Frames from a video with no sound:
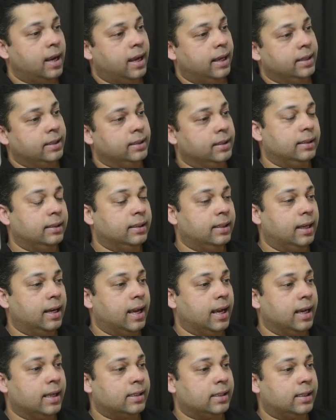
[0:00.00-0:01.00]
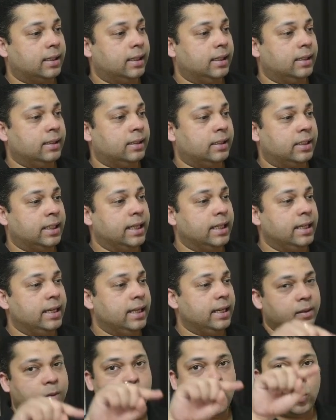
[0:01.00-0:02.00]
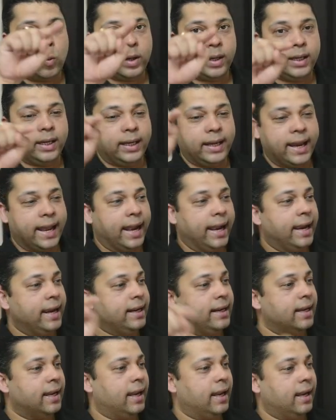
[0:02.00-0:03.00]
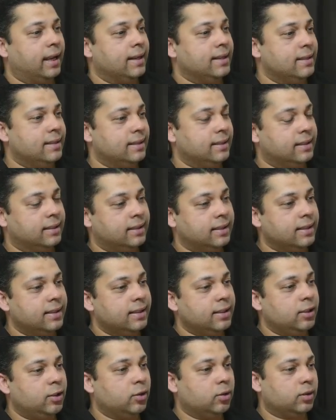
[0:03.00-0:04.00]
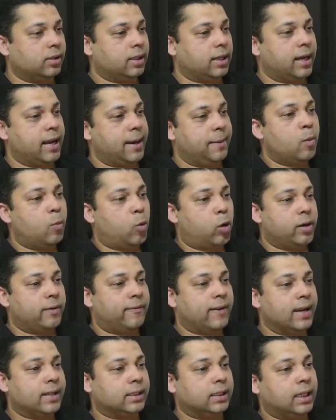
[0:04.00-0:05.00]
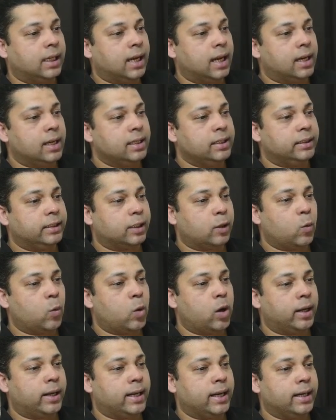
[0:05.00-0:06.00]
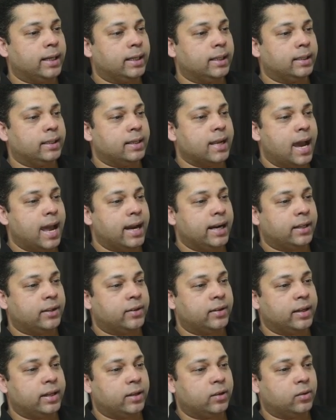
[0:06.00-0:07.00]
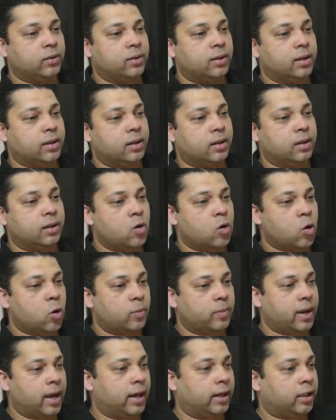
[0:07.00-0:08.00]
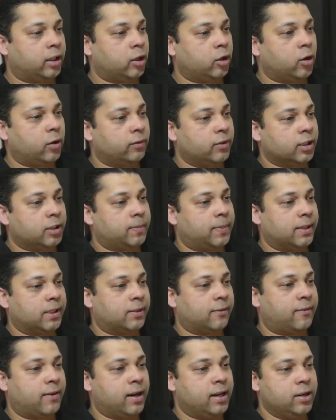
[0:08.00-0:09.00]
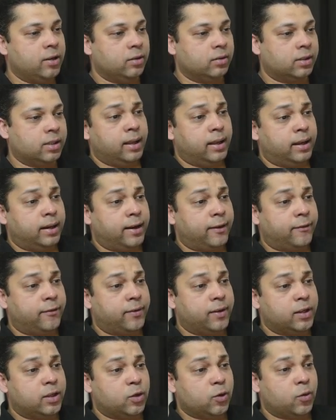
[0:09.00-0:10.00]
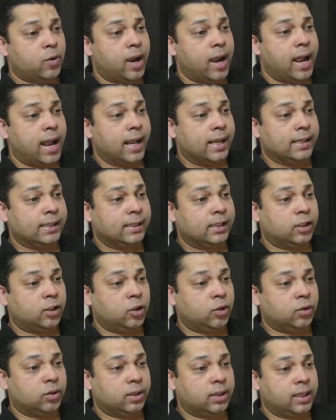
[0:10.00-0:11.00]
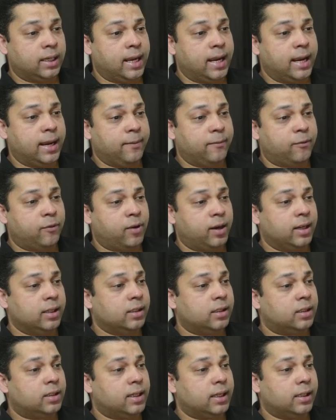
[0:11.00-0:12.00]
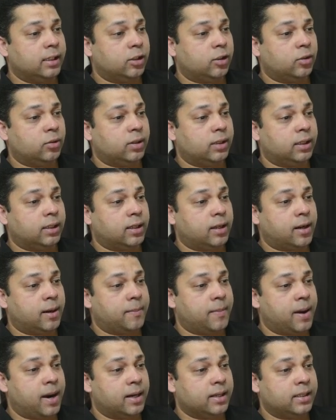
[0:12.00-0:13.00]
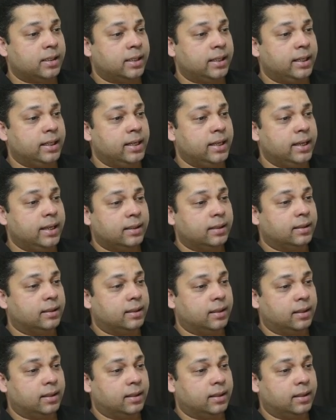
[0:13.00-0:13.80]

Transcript: And the last is cd wiggly line and the username. Modifies the current working directory to the home directory of the specified user, referred to as username. For instance, using the command cd